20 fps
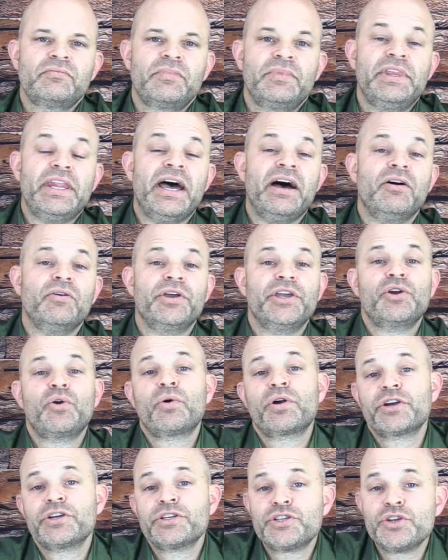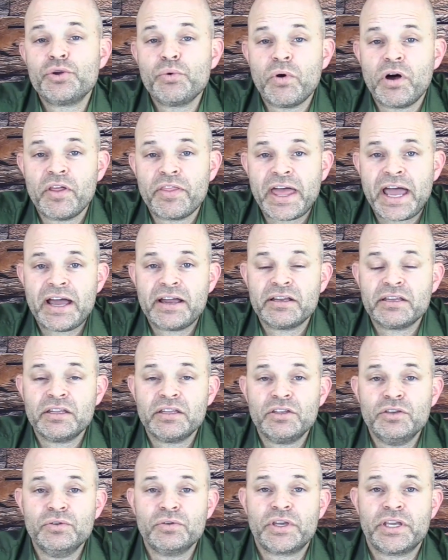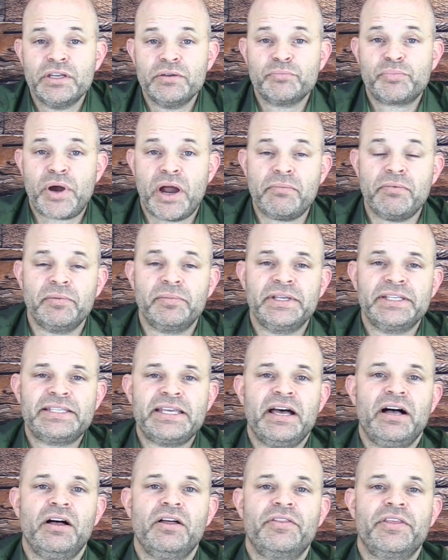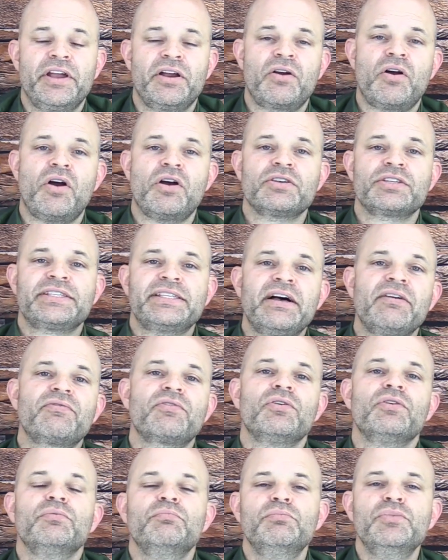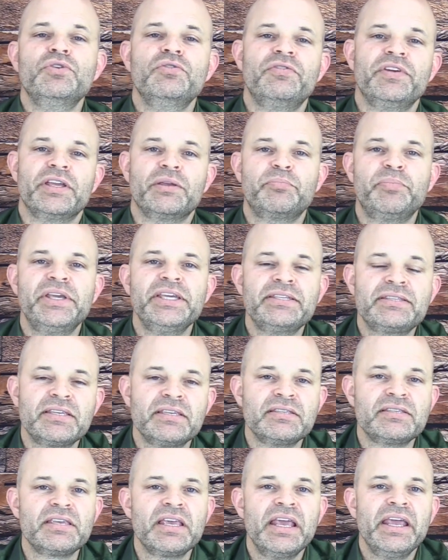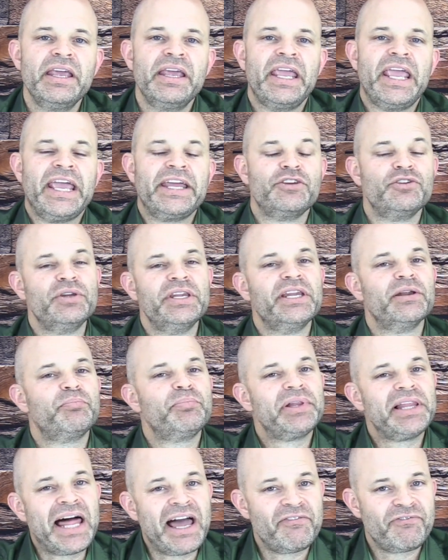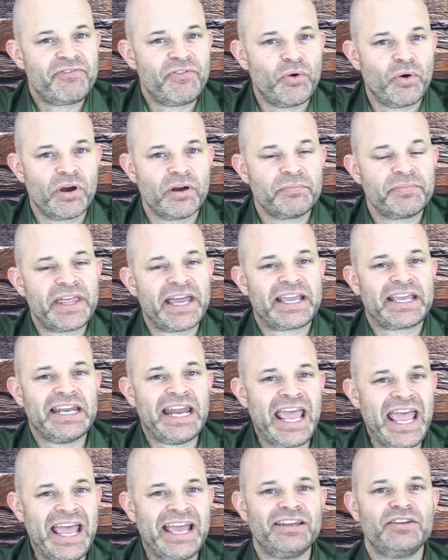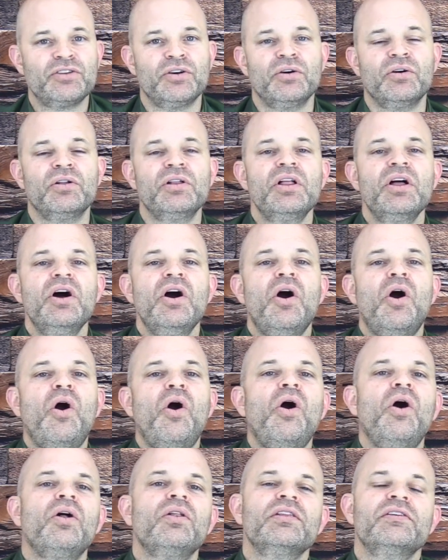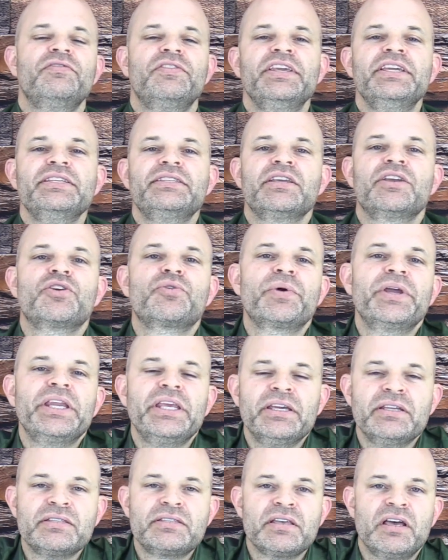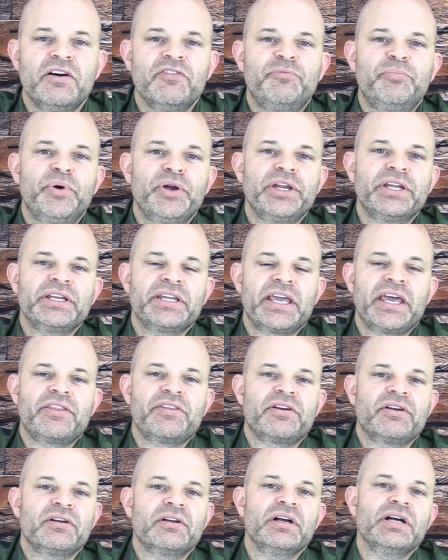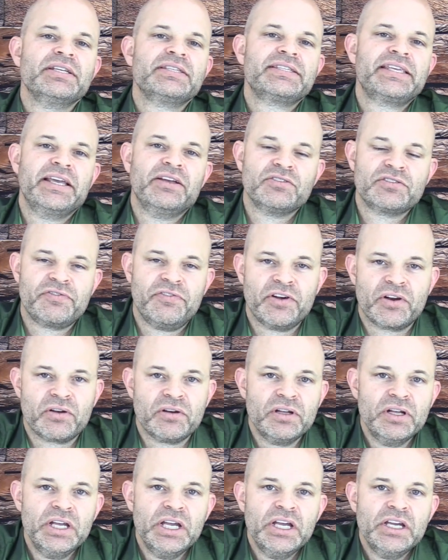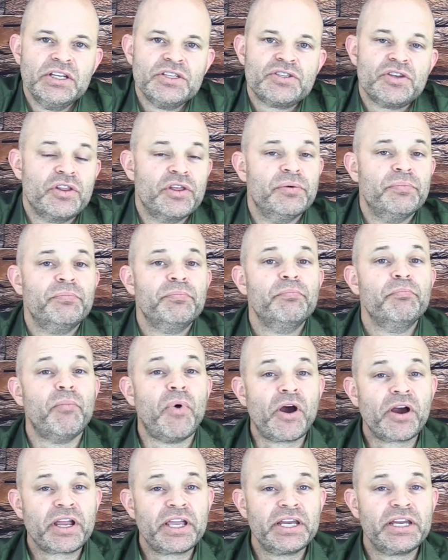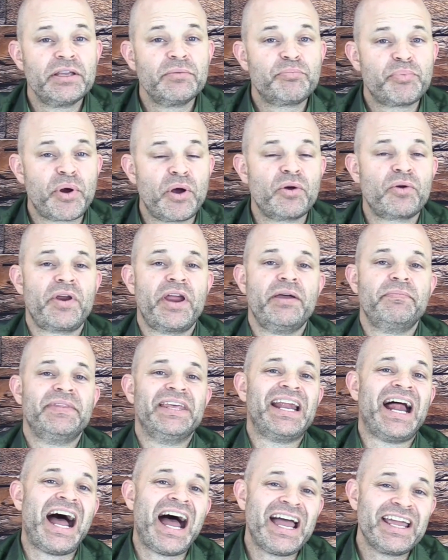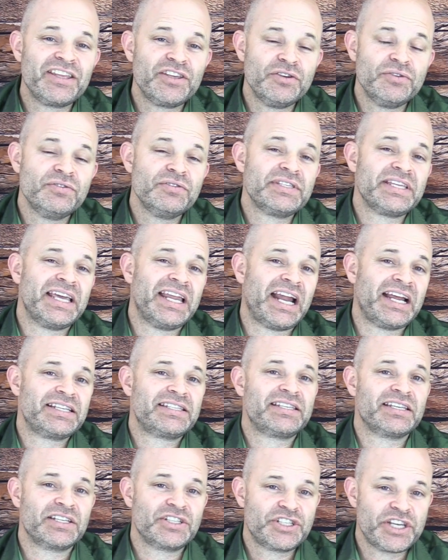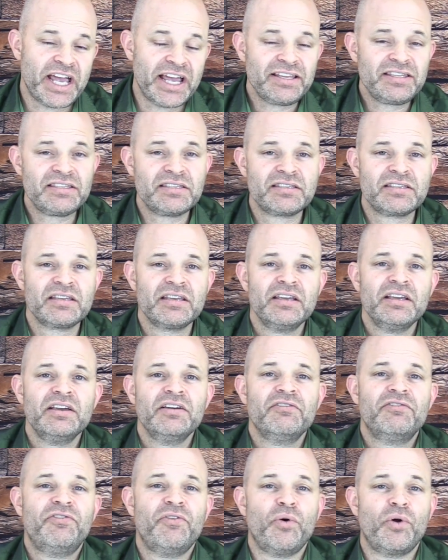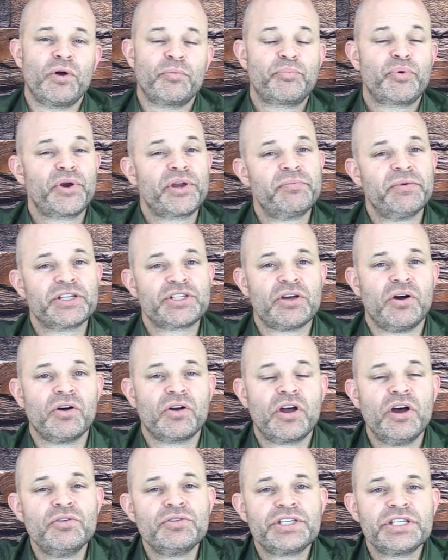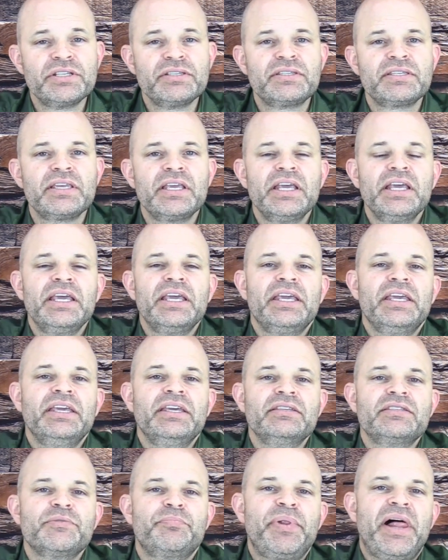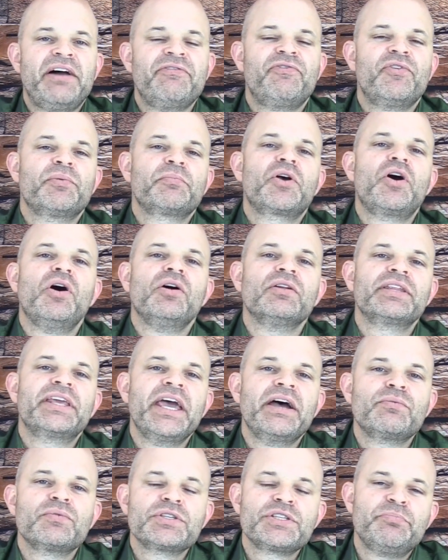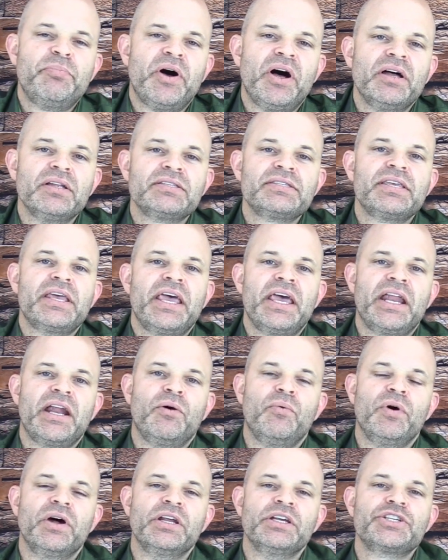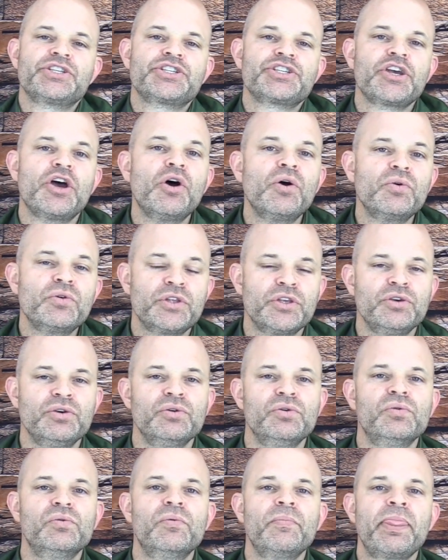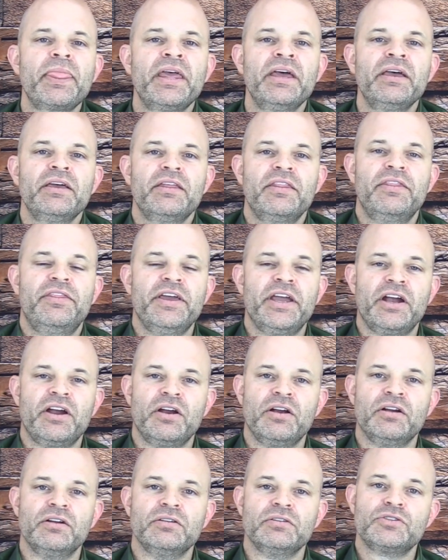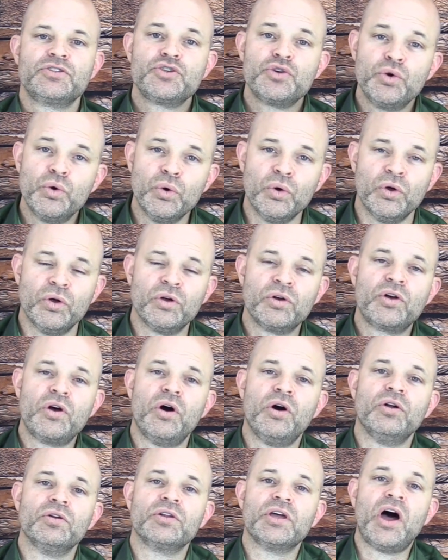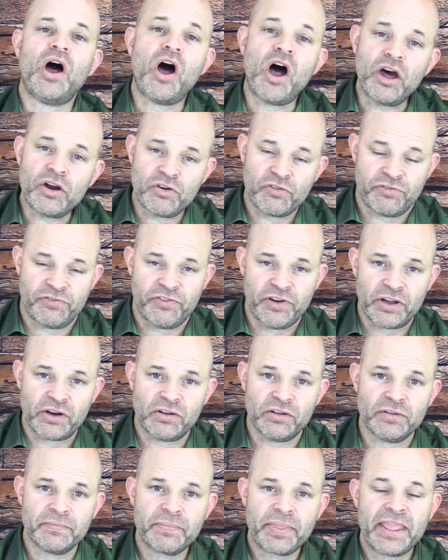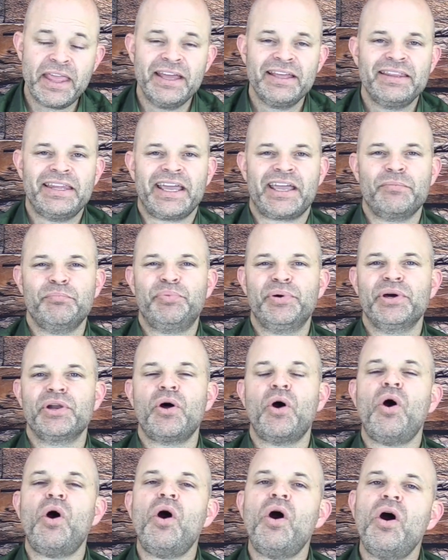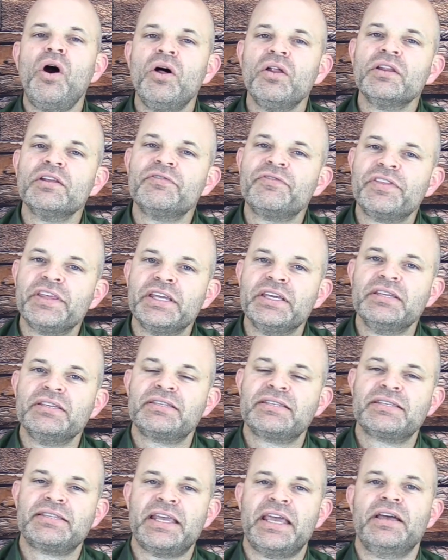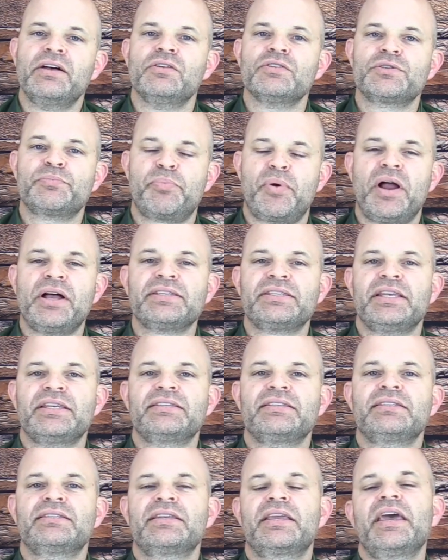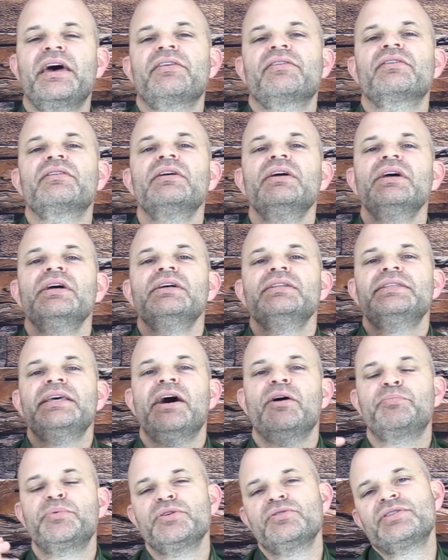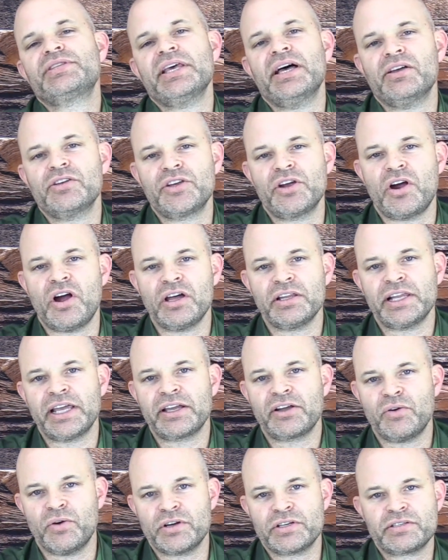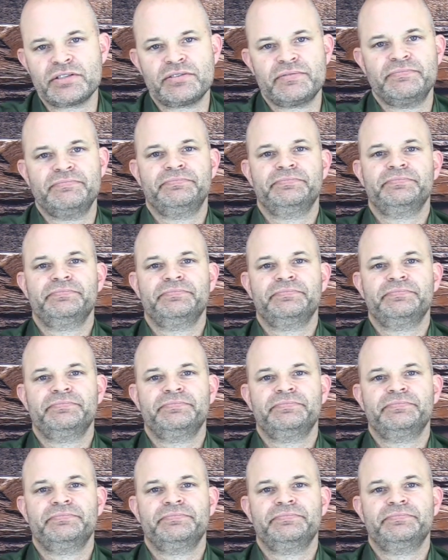Now, in order to do all that, you can probably tell there are several moving pieces, and you need a platform that can handle all of these ingredients of putting together a sales funnel. So the marketing program that I use and I suggest for pretty much all coaches is a platform called GetResponse, and I want to show you their tool called AutoFunnel that can put all of these sales processes together to help you sell your online course.